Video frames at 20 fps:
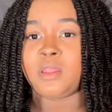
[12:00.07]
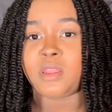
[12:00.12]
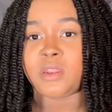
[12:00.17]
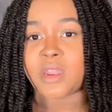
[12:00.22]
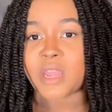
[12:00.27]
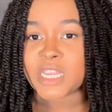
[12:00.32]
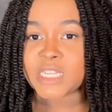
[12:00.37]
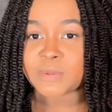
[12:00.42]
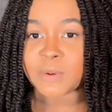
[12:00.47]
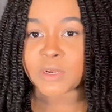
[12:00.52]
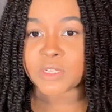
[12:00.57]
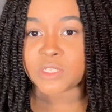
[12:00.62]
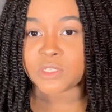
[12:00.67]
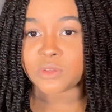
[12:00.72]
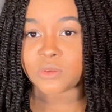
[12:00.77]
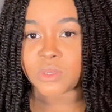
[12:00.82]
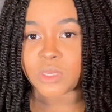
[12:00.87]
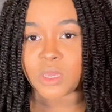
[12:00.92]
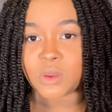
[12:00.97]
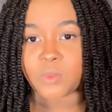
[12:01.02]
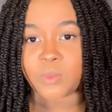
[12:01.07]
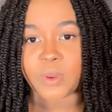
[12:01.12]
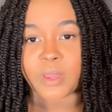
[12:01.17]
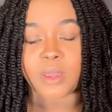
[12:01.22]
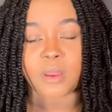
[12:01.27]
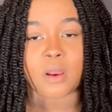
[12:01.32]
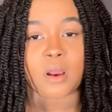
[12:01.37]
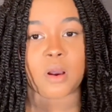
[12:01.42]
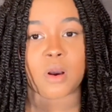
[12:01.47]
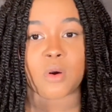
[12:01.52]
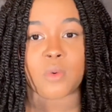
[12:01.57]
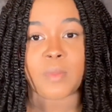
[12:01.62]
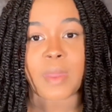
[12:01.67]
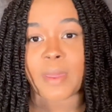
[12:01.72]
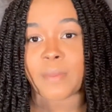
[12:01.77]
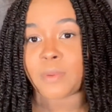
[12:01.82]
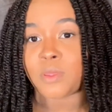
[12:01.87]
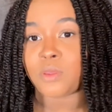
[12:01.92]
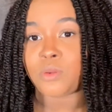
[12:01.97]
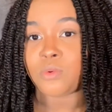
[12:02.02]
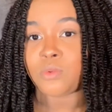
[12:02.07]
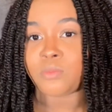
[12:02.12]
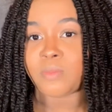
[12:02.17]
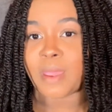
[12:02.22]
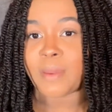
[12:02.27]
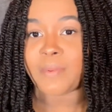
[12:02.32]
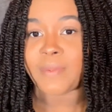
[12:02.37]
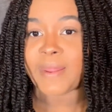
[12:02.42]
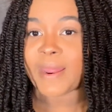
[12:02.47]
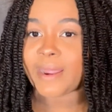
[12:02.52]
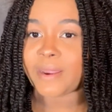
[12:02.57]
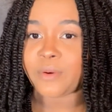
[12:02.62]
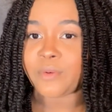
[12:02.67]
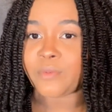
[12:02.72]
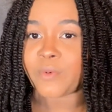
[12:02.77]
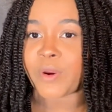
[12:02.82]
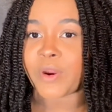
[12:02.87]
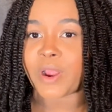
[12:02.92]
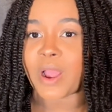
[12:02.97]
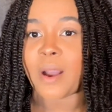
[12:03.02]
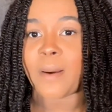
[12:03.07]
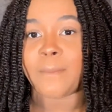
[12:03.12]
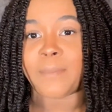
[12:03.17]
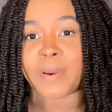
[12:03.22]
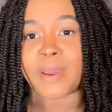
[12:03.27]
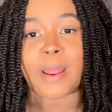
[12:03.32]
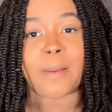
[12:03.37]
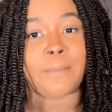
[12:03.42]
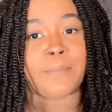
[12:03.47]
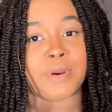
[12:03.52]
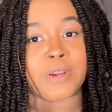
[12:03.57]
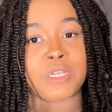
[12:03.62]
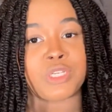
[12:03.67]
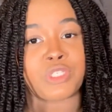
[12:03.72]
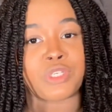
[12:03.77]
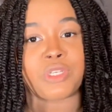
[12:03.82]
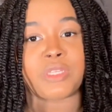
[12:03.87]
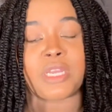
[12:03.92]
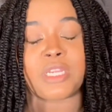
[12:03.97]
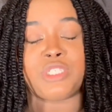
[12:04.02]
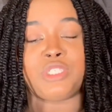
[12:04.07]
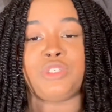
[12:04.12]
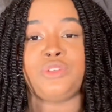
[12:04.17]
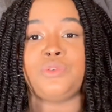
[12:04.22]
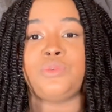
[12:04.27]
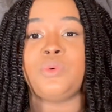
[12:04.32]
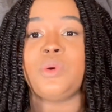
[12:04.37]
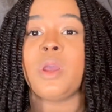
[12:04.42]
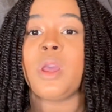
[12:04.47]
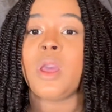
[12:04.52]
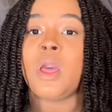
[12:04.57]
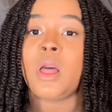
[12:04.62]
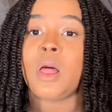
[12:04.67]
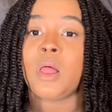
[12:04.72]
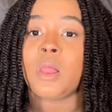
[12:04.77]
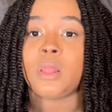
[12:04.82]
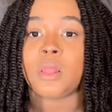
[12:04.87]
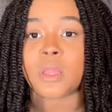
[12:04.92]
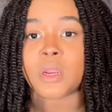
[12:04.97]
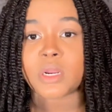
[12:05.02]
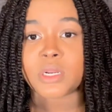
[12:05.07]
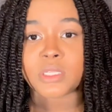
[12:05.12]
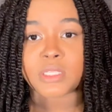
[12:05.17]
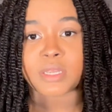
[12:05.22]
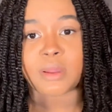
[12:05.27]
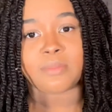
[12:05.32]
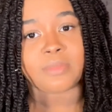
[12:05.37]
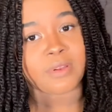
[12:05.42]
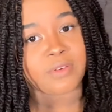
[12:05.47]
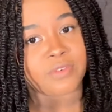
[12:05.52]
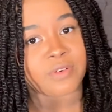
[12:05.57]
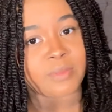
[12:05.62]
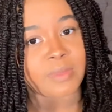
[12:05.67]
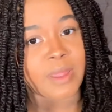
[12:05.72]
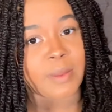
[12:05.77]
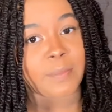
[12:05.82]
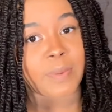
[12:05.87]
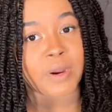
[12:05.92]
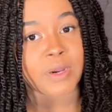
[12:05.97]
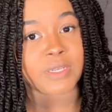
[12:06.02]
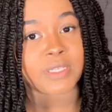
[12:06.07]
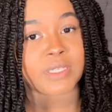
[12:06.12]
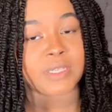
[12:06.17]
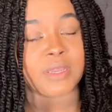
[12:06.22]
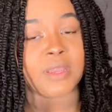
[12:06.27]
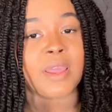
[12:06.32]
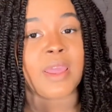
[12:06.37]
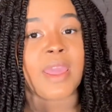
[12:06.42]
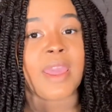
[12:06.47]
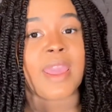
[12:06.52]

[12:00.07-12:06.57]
The next person you get with, oh, maybe that didn't work out, but I'm pretty sure that you learned something from that person.